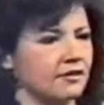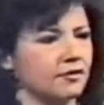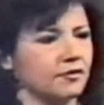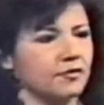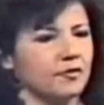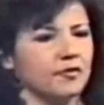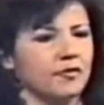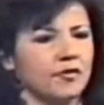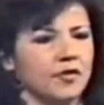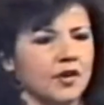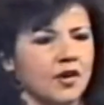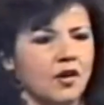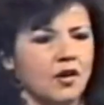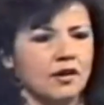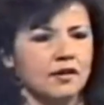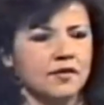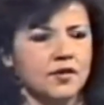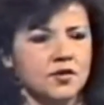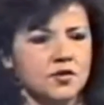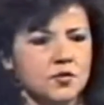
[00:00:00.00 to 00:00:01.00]
and
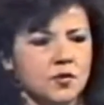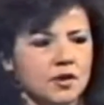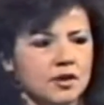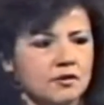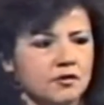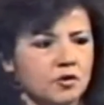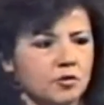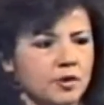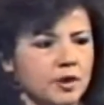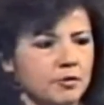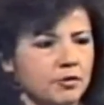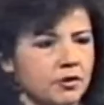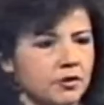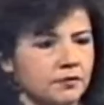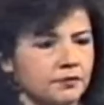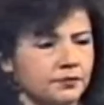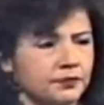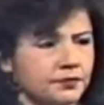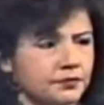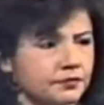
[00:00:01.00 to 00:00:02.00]
all of those wonderful people.
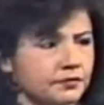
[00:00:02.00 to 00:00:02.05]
